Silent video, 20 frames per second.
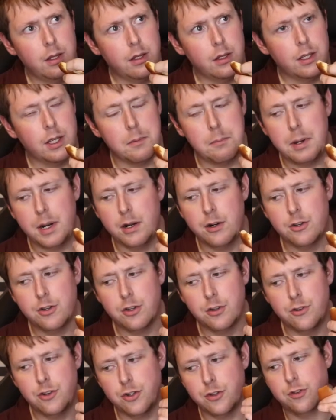compared
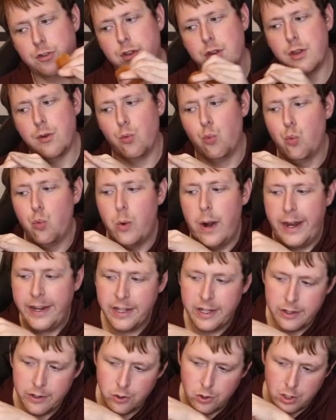to just the
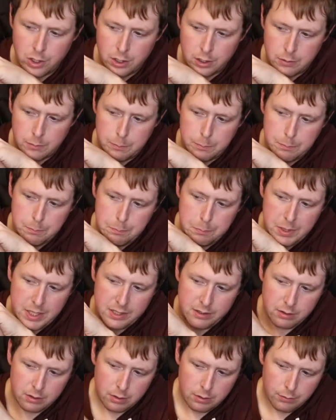regular
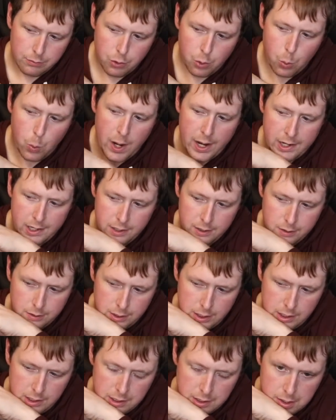piece of Hawaiian
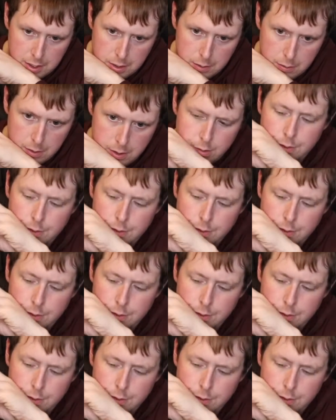keto.